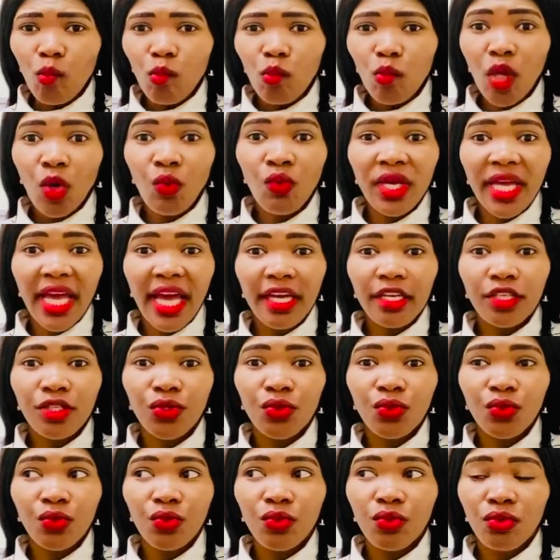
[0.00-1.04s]
we had to
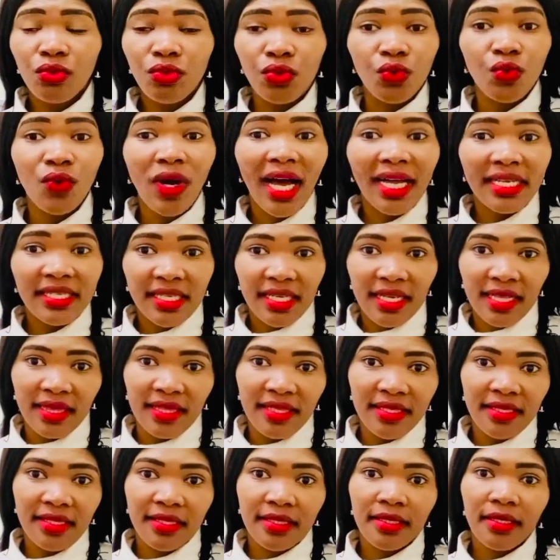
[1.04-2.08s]
do
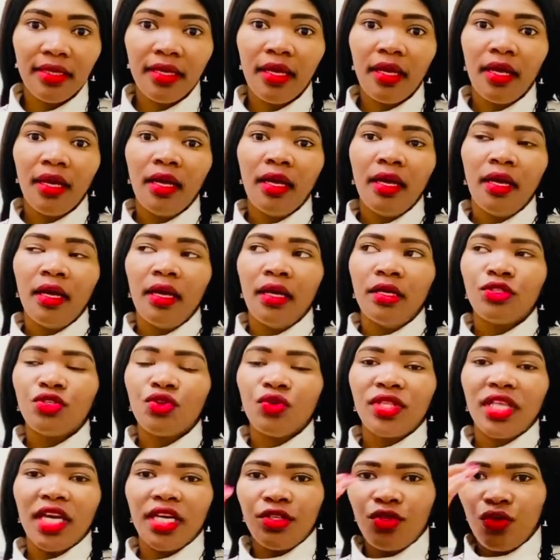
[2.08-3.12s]
articles so
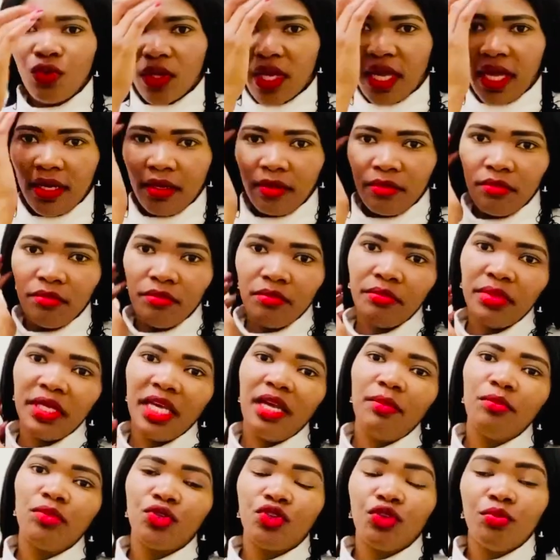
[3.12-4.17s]
that you can be
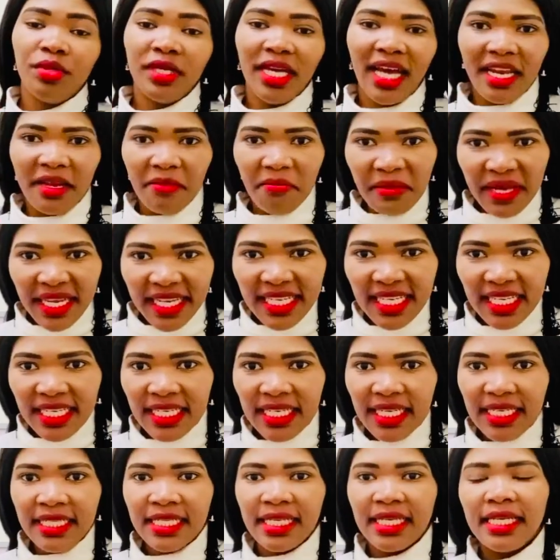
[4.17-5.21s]
able to be admitted
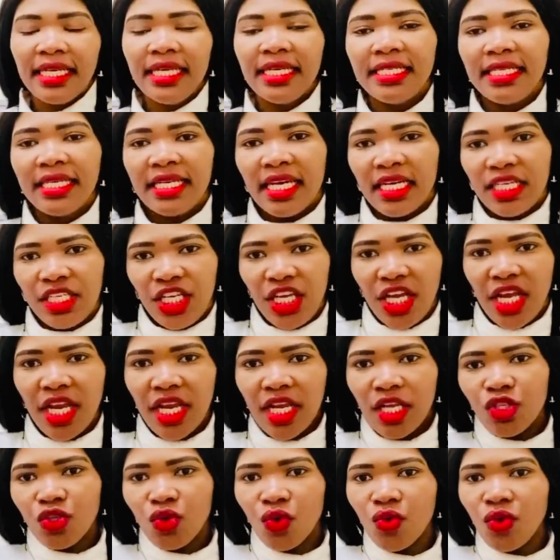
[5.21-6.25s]
as an attorney.
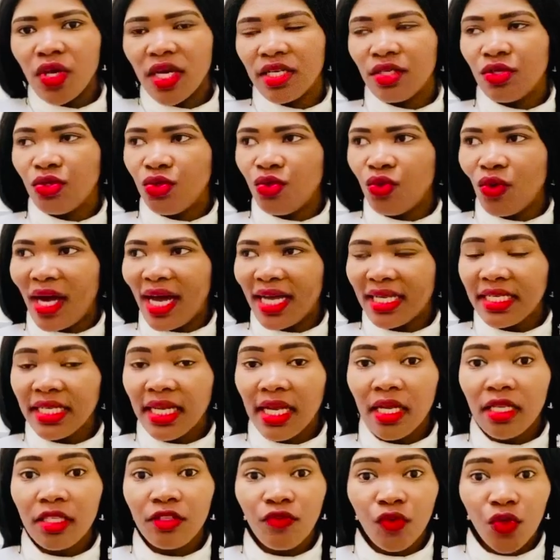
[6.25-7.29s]
So you had to do
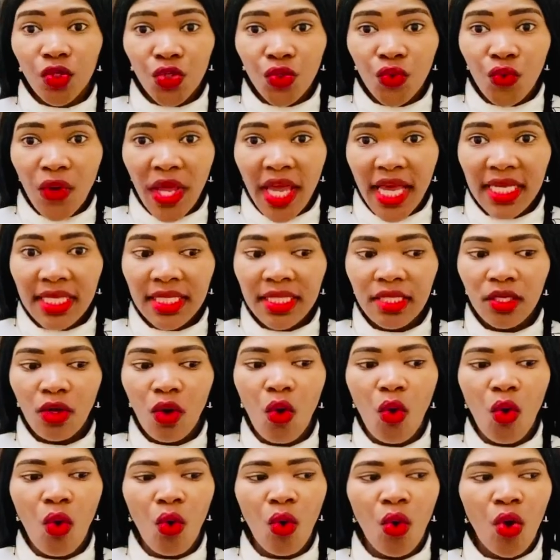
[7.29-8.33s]
articles for 2 years,
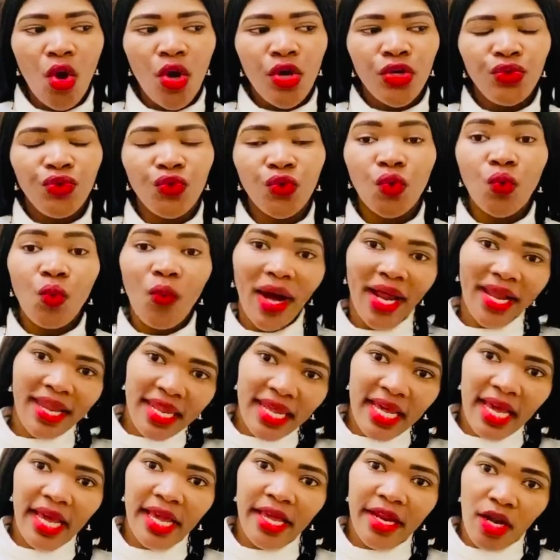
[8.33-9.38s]
or do 1
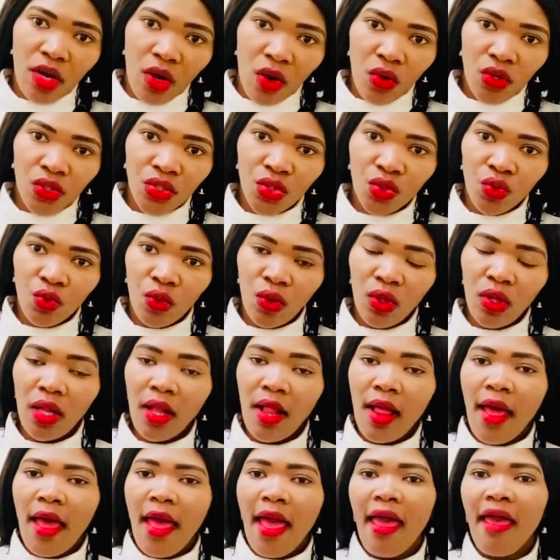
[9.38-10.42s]
year in law school
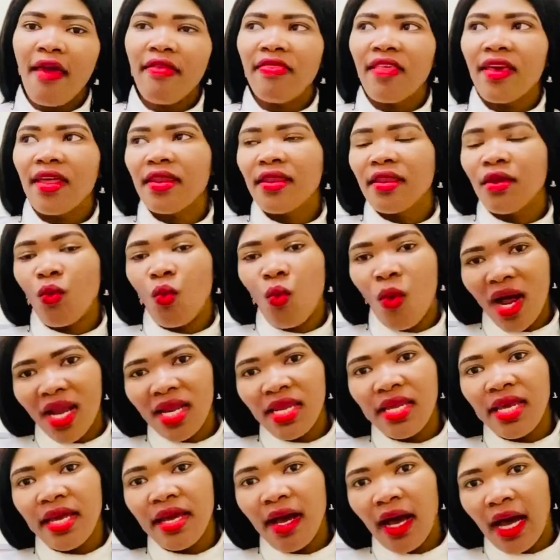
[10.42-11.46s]
and then 1
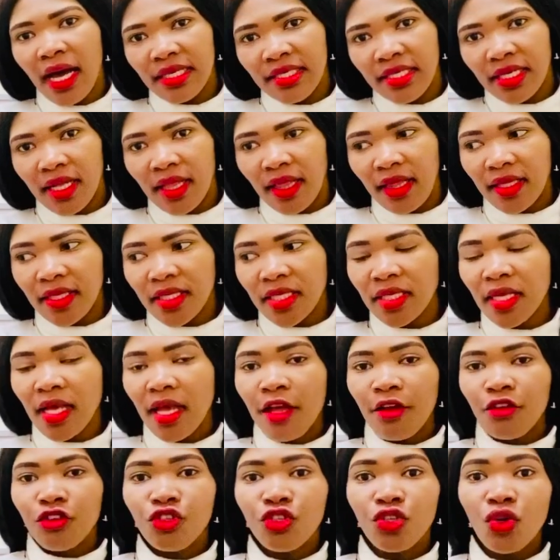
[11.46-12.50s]
year articles.
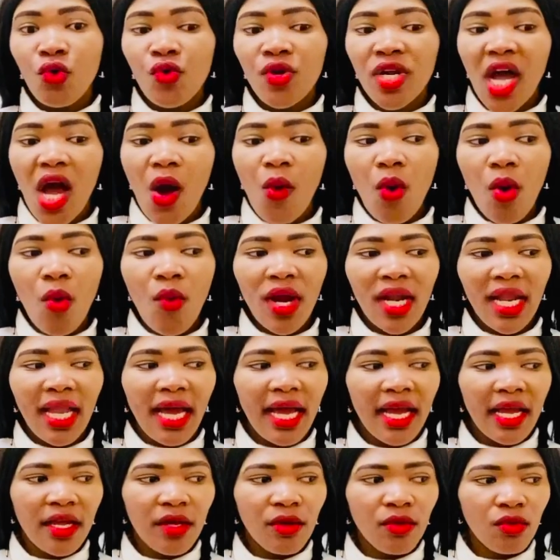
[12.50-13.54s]
So now we were
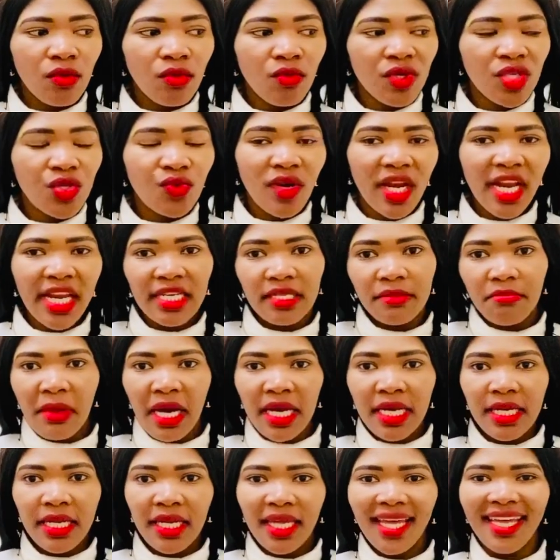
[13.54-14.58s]
like, which one is
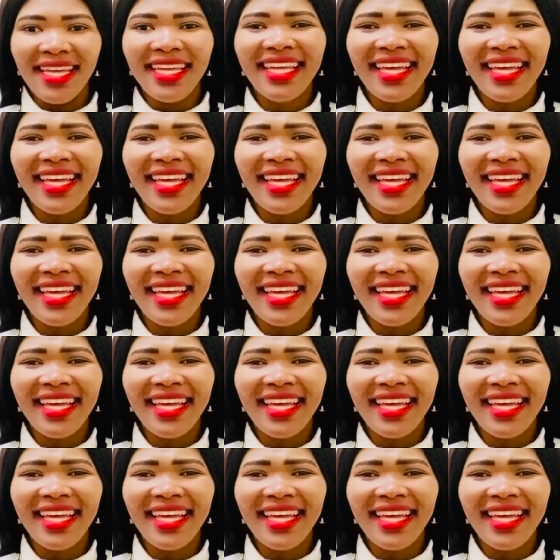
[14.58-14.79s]
money?